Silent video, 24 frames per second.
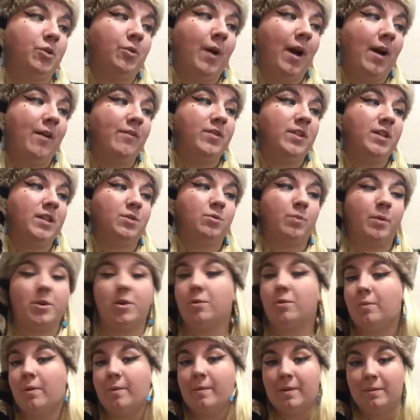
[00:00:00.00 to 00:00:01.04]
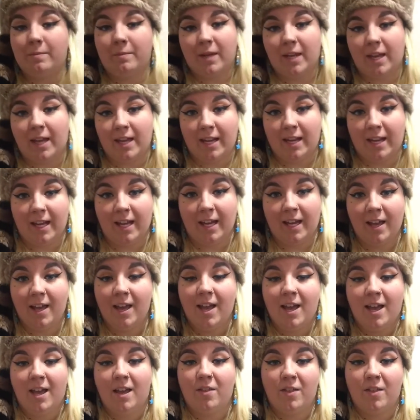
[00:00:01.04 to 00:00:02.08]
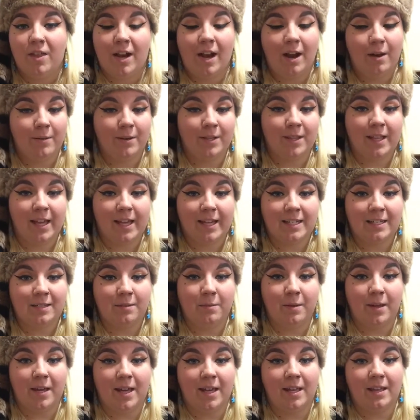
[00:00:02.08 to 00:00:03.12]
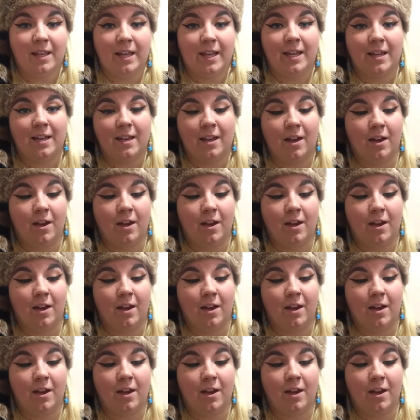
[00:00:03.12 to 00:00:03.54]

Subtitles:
have this Wonder Woman bikini that I would like to be what